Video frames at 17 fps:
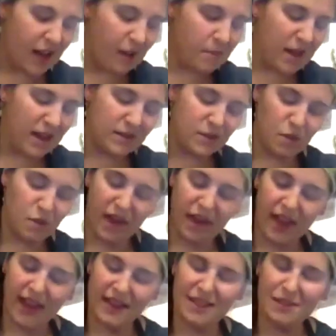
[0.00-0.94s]
As well
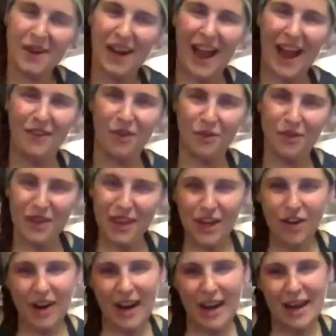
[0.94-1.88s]
as I'm gonna have a really
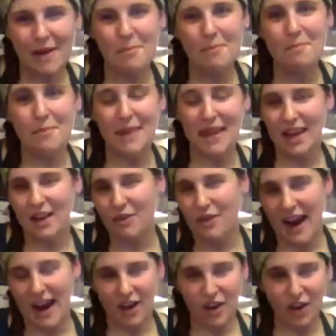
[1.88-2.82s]
great meat
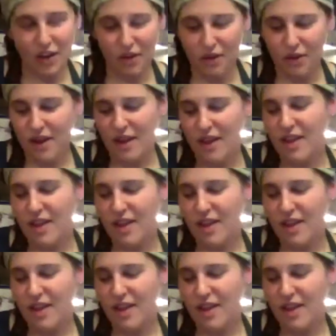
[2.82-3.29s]
ragu